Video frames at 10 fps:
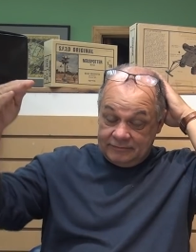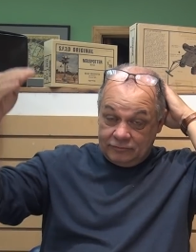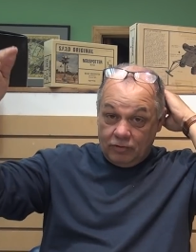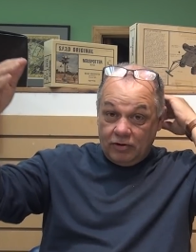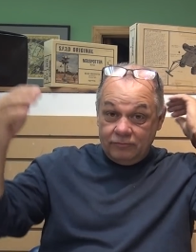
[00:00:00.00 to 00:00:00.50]

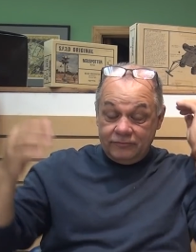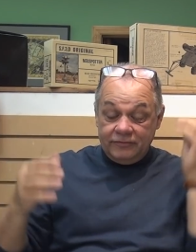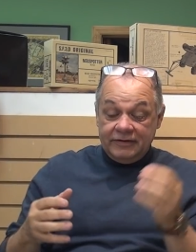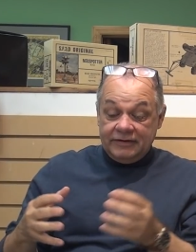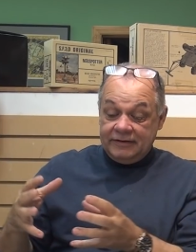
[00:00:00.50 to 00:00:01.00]
12,
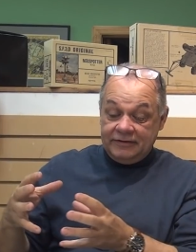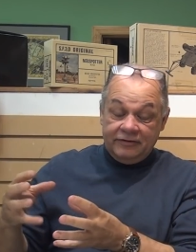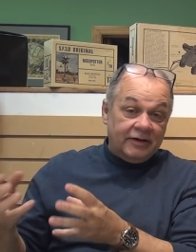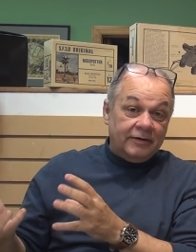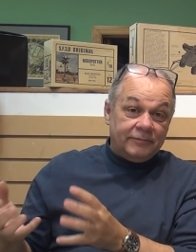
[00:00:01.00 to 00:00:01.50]
and
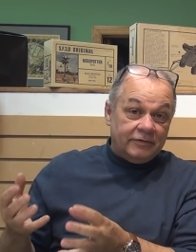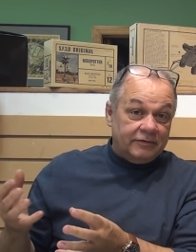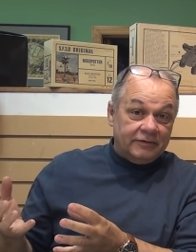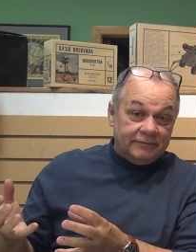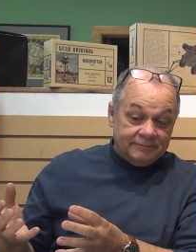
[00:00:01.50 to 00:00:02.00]
you get up
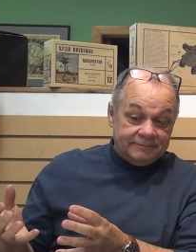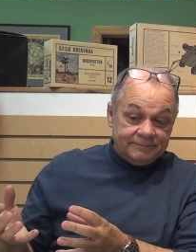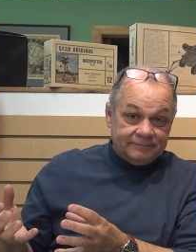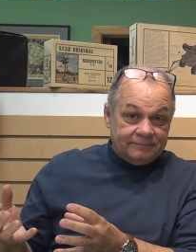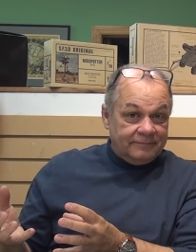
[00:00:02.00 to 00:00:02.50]
to
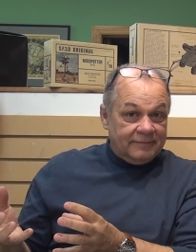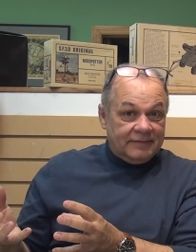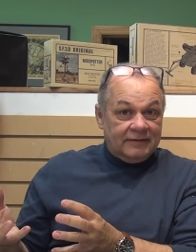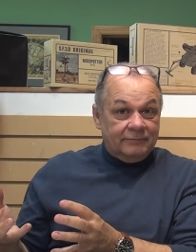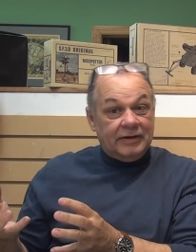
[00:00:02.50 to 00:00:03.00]

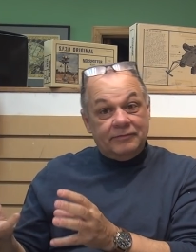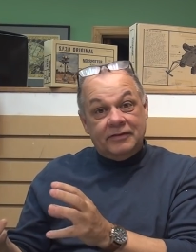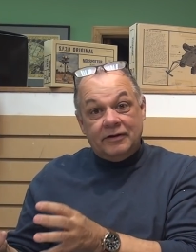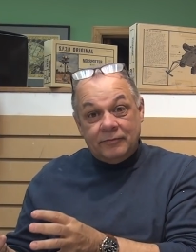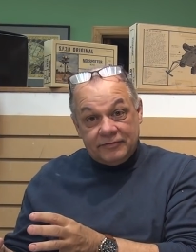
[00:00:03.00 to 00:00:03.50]
maybe
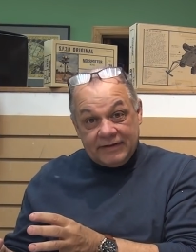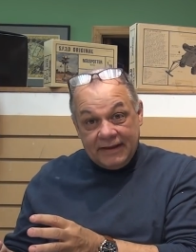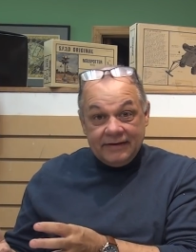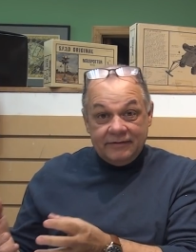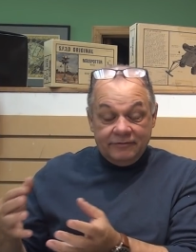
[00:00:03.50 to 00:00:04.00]
the number
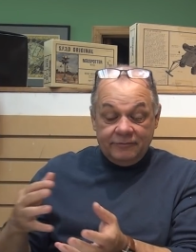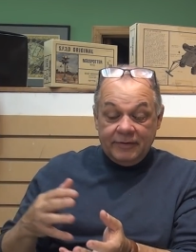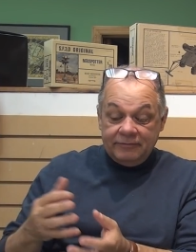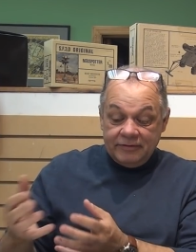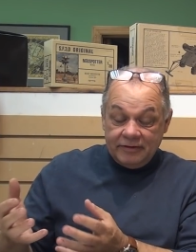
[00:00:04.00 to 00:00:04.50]
10 or
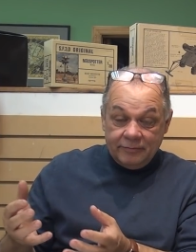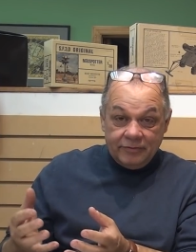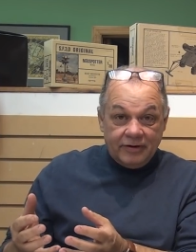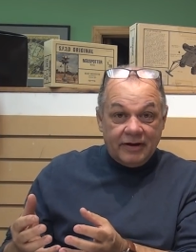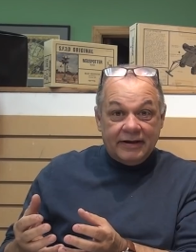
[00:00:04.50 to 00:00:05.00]
maybe the
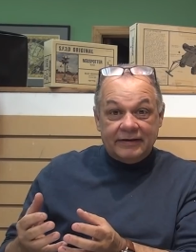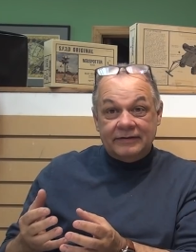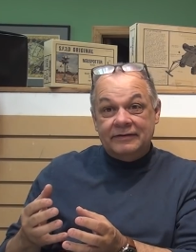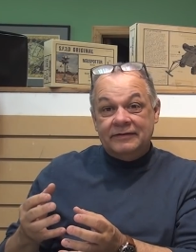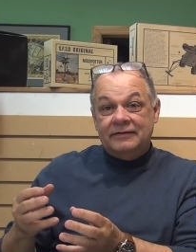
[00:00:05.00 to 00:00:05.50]
number 9,
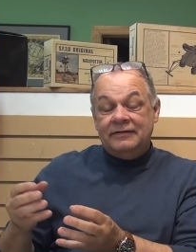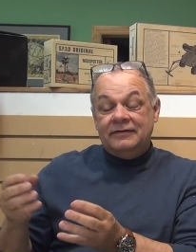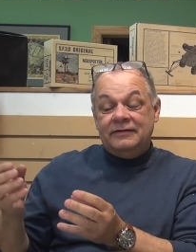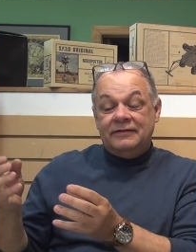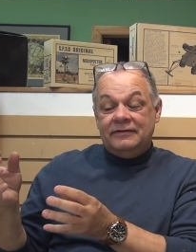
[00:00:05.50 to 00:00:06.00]

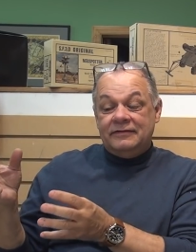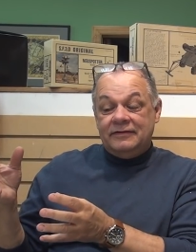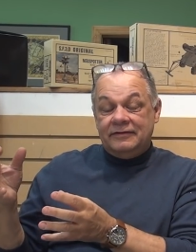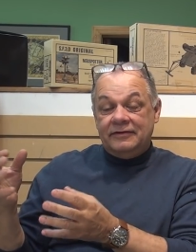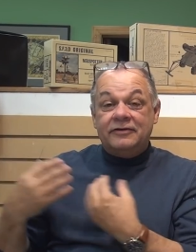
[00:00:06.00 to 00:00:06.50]

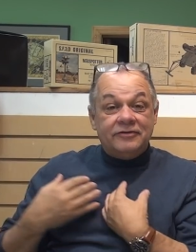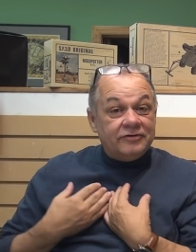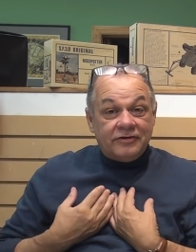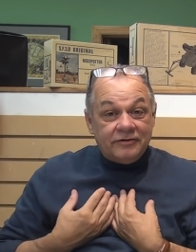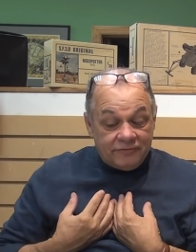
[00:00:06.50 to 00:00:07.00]
you're
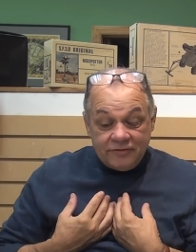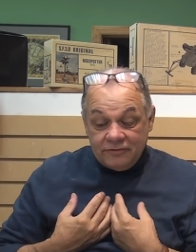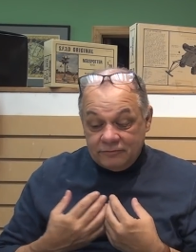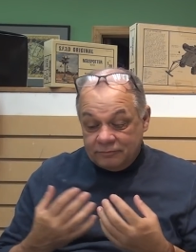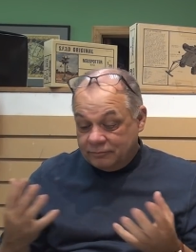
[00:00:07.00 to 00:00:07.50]
just going to
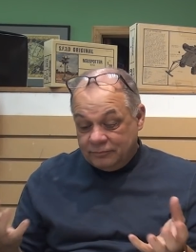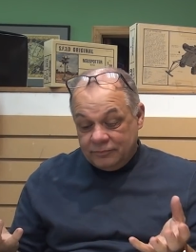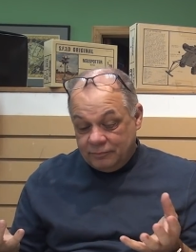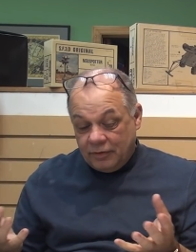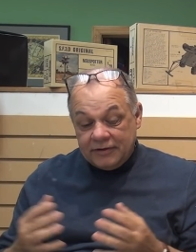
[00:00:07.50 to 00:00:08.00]
feel
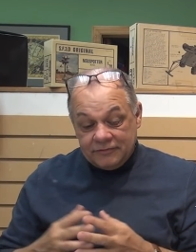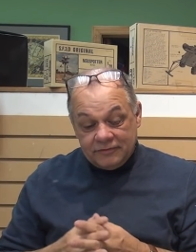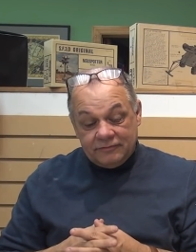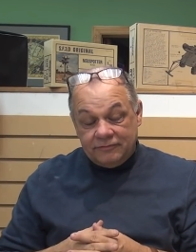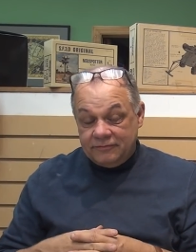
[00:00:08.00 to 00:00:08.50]

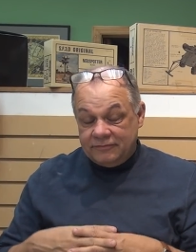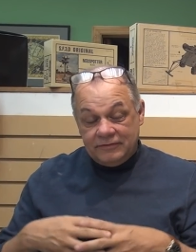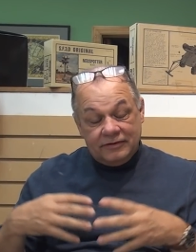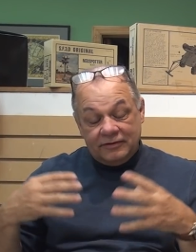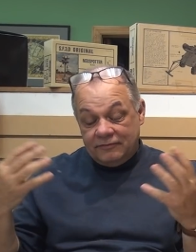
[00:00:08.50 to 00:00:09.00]
positive.
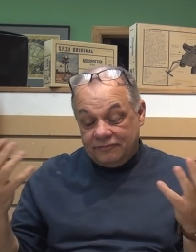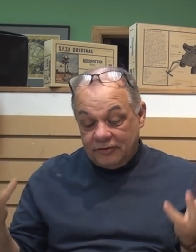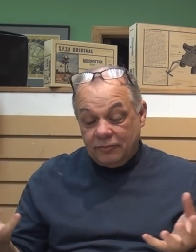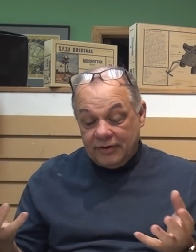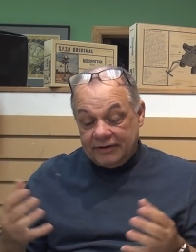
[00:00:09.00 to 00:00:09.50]
You're going to
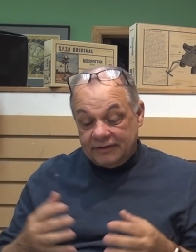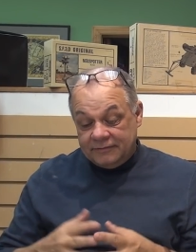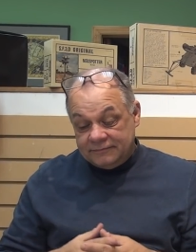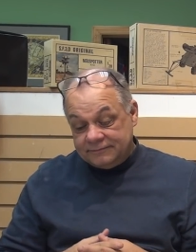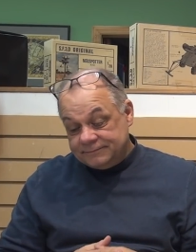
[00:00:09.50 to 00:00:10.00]
feel better.
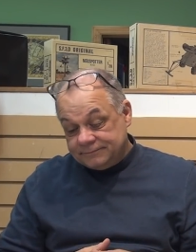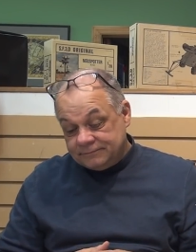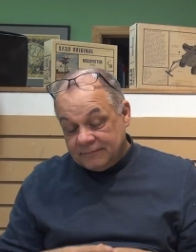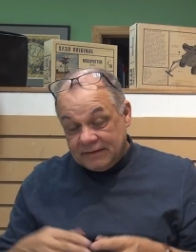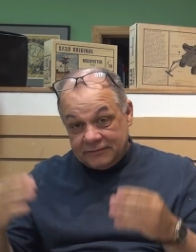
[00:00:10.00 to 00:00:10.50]

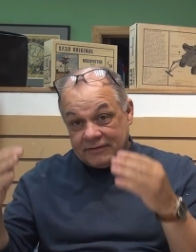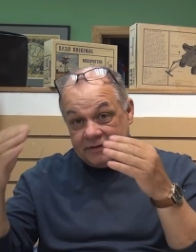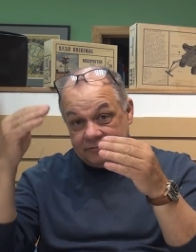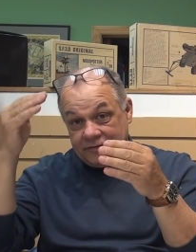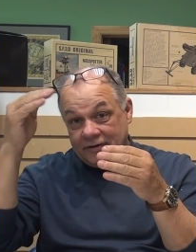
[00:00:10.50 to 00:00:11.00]
Instead
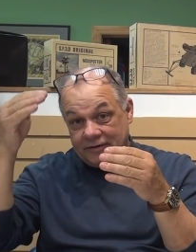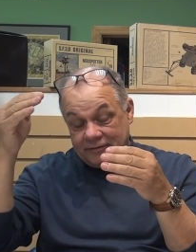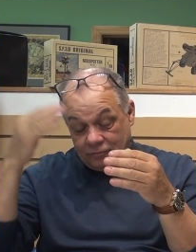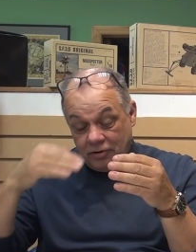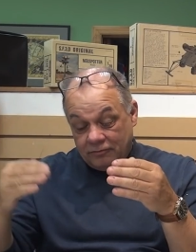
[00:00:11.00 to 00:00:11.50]
of starting
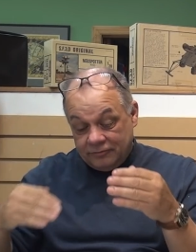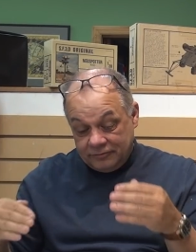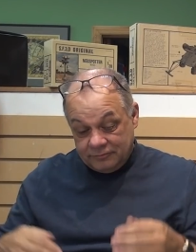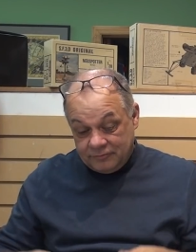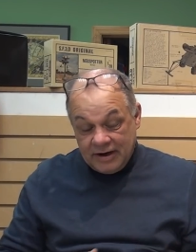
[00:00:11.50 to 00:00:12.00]
at 12 and
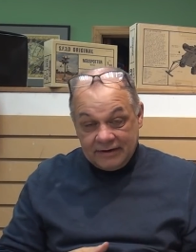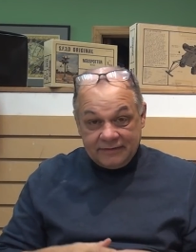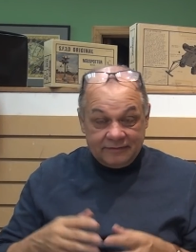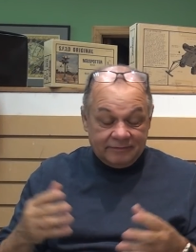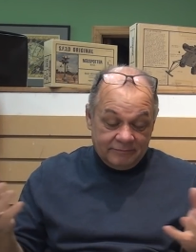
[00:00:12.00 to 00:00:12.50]

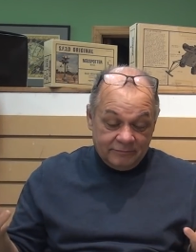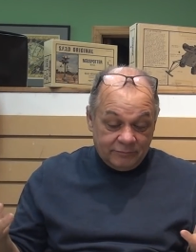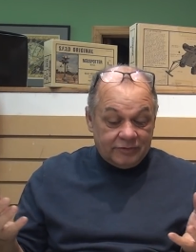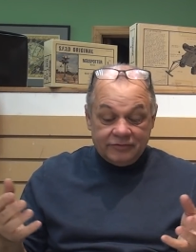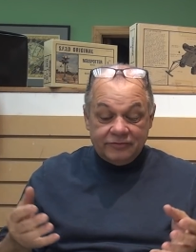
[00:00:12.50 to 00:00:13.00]
subtracting,
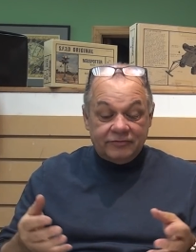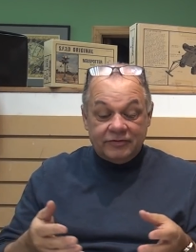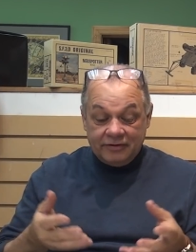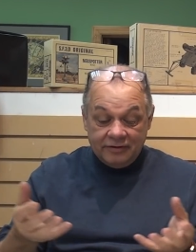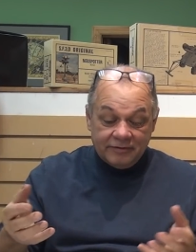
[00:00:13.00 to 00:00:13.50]
pretty soon
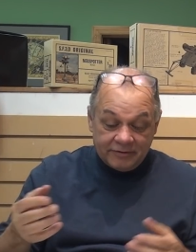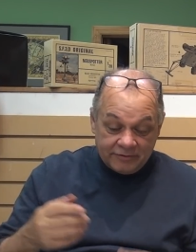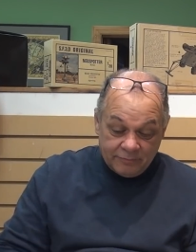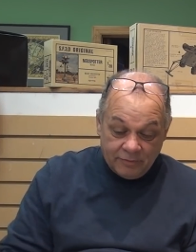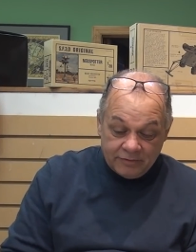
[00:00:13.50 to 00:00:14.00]
you're going to look
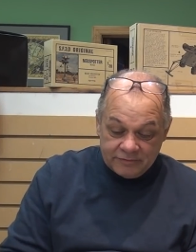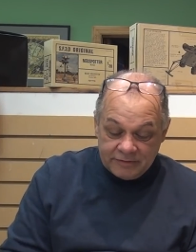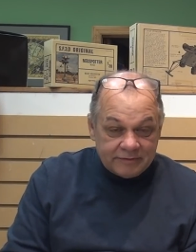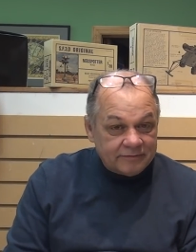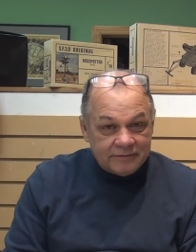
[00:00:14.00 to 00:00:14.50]
at your model and
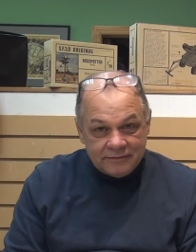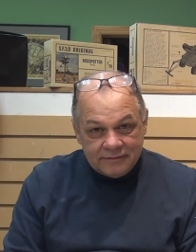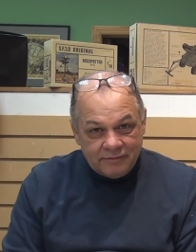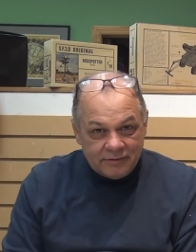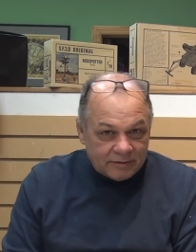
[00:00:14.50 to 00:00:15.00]
say,
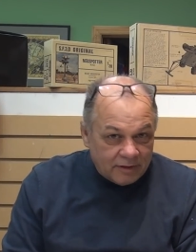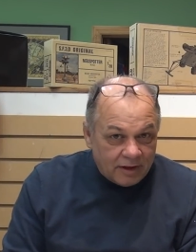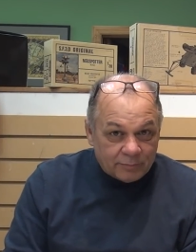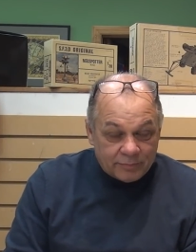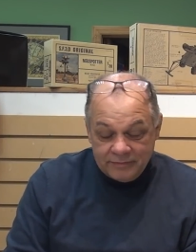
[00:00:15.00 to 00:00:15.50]
what a
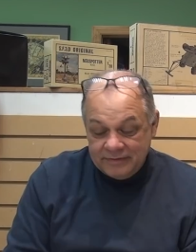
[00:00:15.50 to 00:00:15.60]
lump.